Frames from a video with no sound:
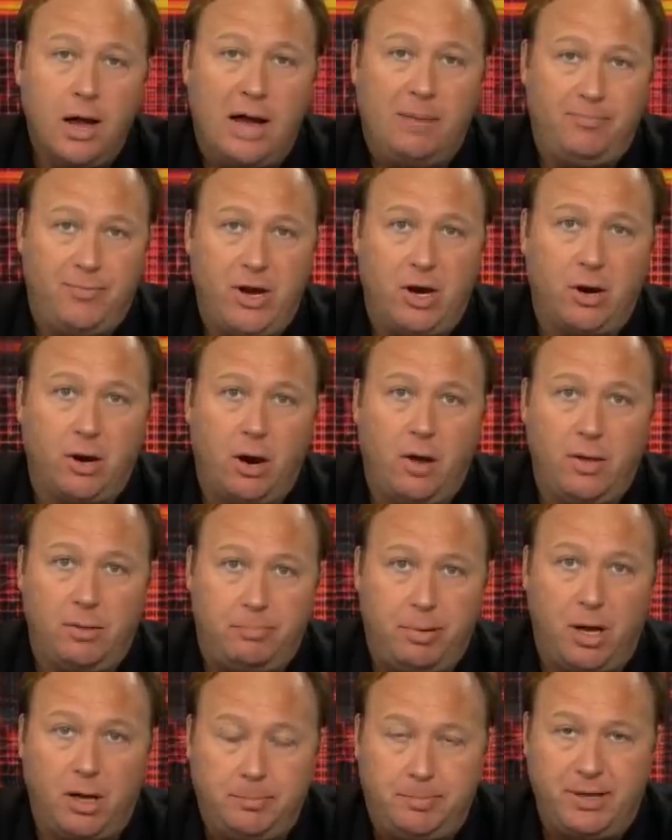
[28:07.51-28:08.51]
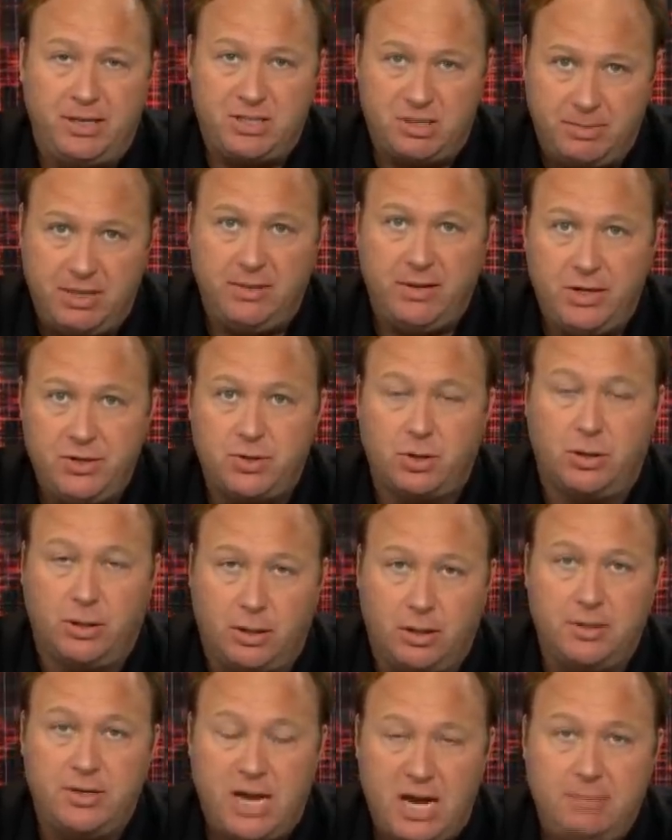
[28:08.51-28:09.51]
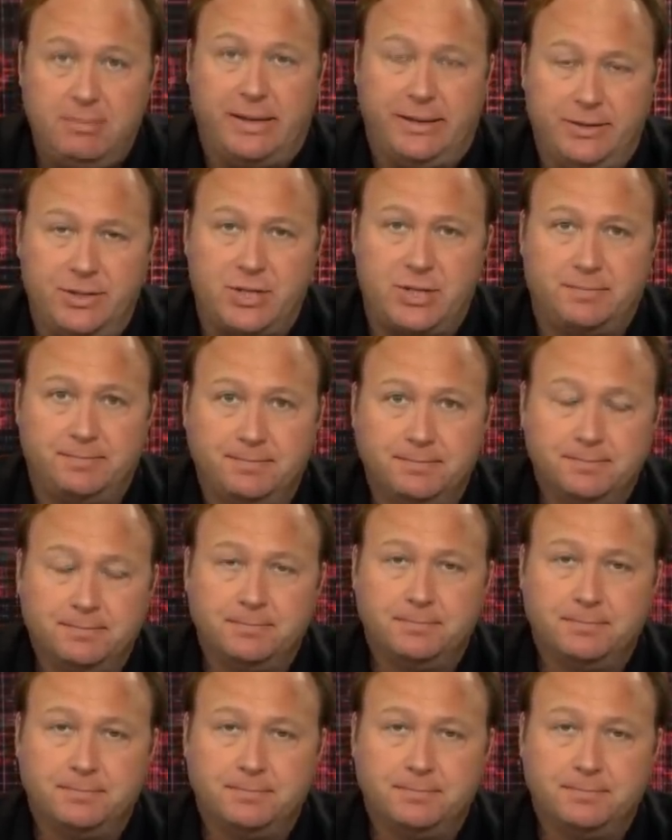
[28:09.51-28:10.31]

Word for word: up there on the pulpits. I mean, these are little demons.